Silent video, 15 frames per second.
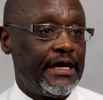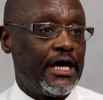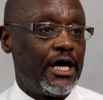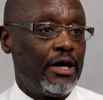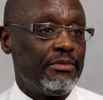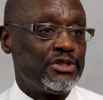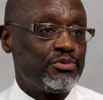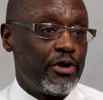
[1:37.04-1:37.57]

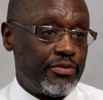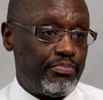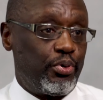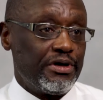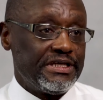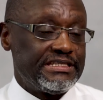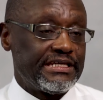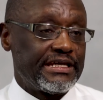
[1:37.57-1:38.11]
It's worth
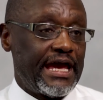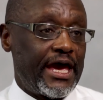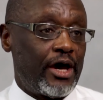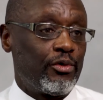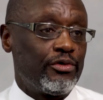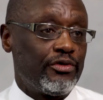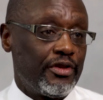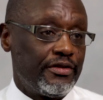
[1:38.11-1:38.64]
pointing
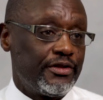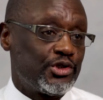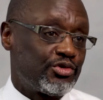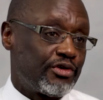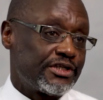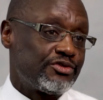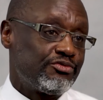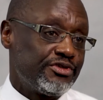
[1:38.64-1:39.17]
out that the
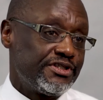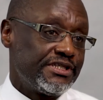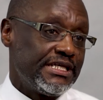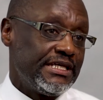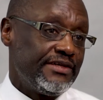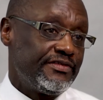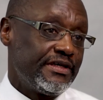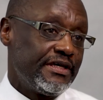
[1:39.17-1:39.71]
Trust
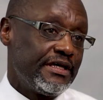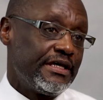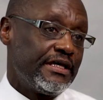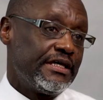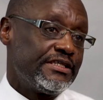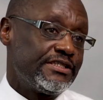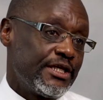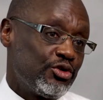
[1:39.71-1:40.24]
received
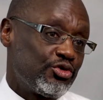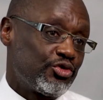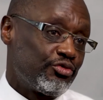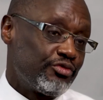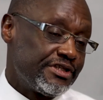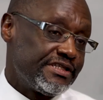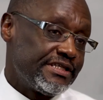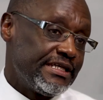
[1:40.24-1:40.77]
central
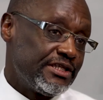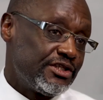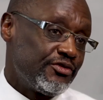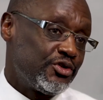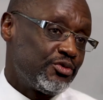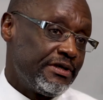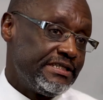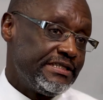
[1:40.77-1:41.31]
receipts of
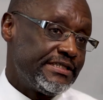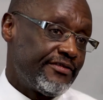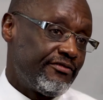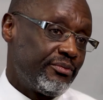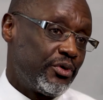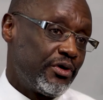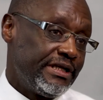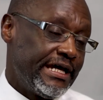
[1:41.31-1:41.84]

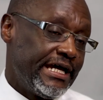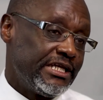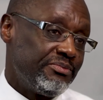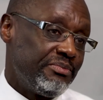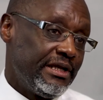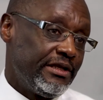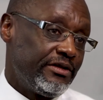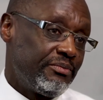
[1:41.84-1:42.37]
£27.8
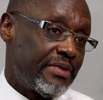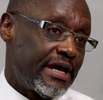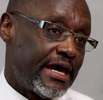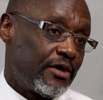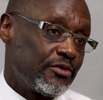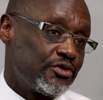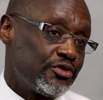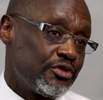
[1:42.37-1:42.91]
million,
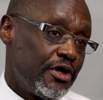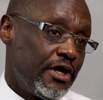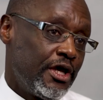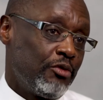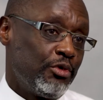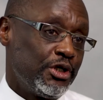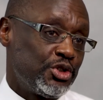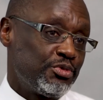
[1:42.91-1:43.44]

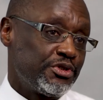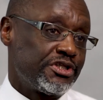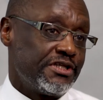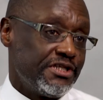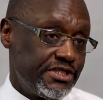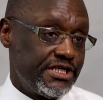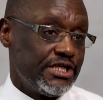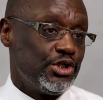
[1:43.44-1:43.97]
which was
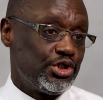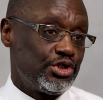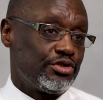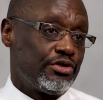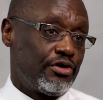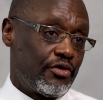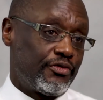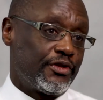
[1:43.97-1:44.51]
contingent
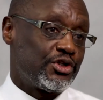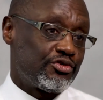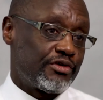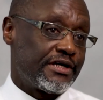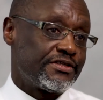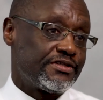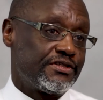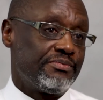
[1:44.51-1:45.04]
on the
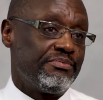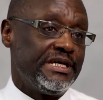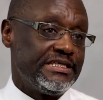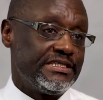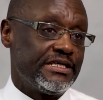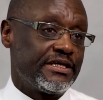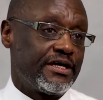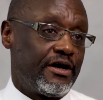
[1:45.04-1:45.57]
Trust
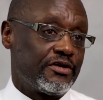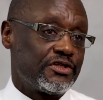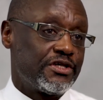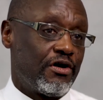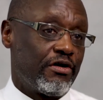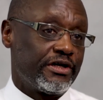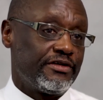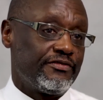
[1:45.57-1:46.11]
meeting our
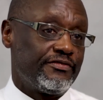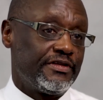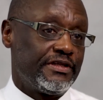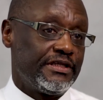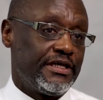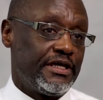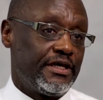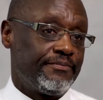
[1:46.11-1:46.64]
target for
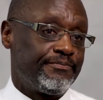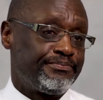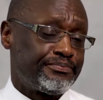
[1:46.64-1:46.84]
the year.